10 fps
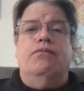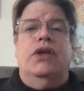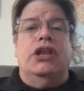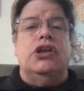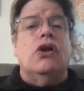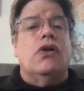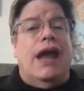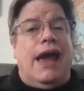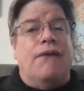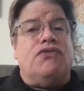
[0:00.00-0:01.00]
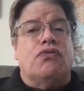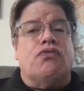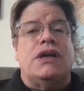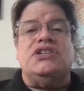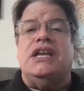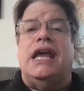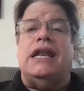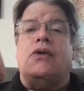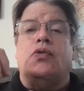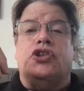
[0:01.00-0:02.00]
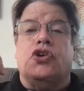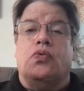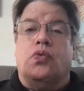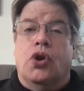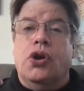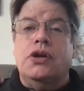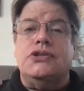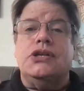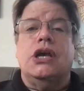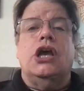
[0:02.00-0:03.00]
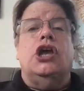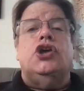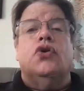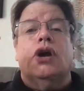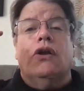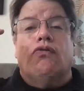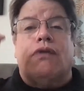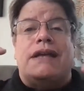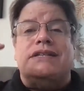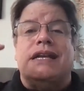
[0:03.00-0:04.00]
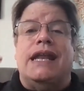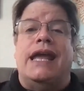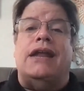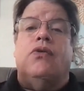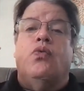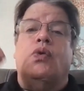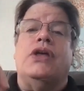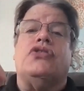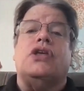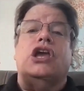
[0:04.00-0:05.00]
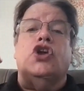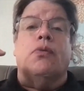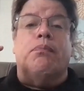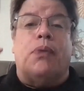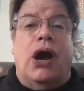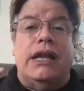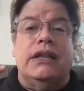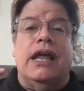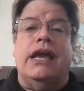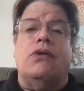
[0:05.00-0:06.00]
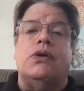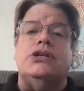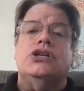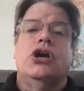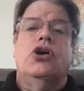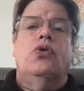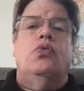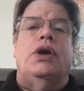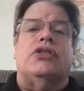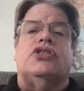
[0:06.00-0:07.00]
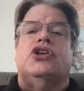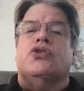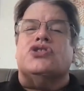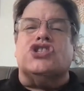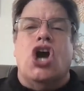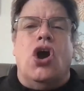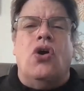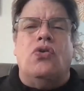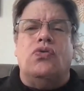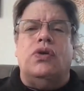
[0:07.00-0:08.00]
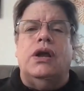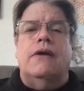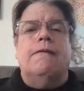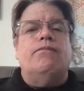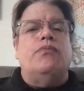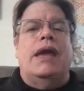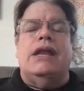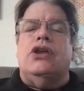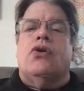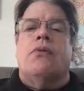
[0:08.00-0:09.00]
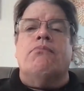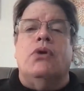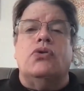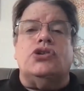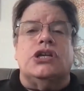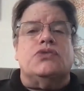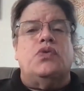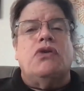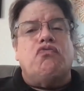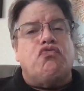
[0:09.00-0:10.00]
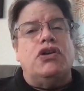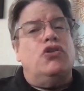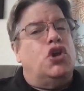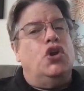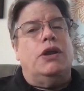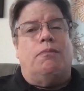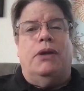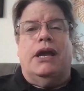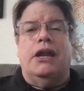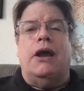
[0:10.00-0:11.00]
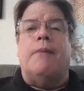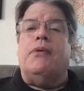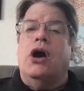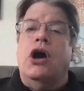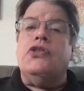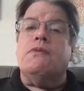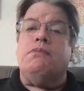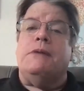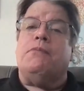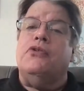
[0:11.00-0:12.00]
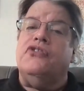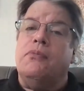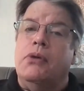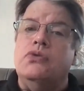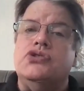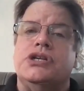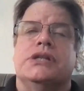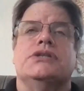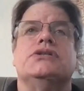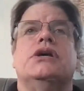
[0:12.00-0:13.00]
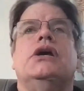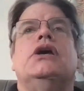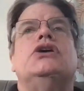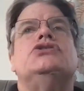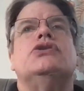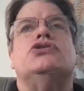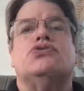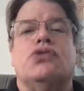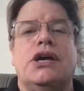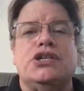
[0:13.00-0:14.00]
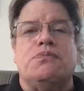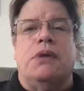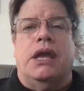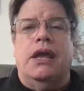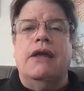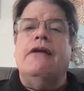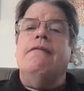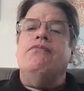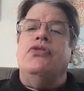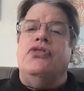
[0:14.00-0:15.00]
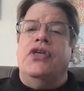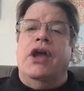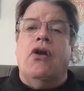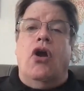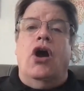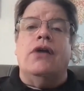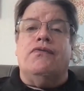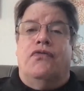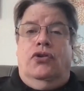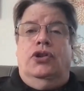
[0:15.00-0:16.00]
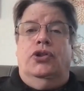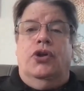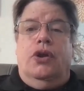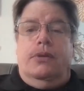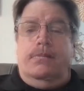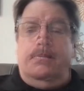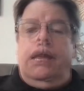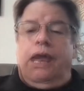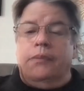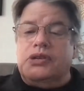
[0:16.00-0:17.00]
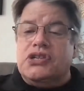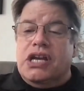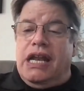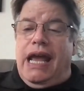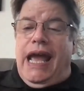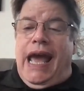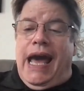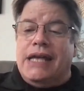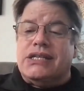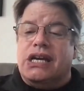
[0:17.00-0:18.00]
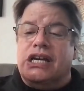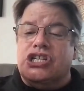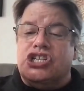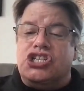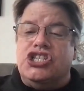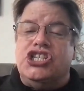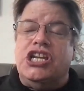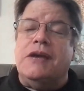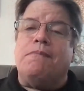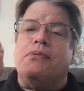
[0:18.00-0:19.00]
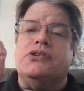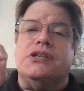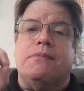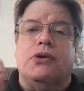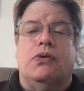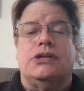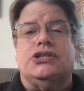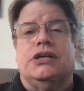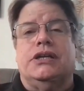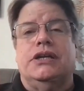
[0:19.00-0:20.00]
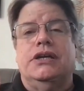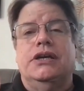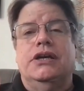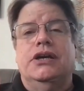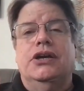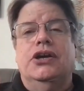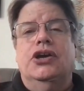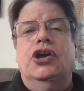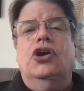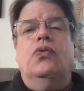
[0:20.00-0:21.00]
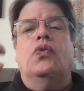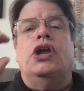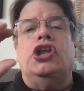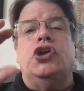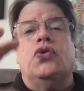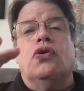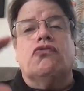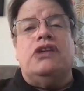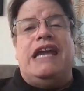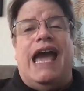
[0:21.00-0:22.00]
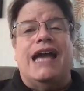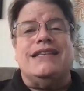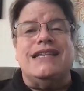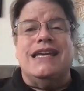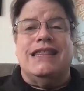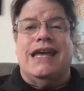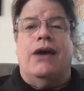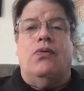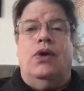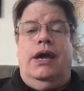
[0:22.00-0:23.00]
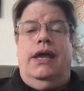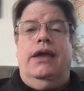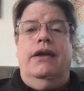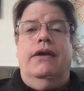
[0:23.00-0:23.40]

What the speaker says: And you don't have to resonate it with your words. You're going to resonate it with your body language, with your tone, man, your emotions. We're real good at picking up other people's emotions. So trust me, they're on full alert. I'm just going to ask a simple question. When you're reacting that way,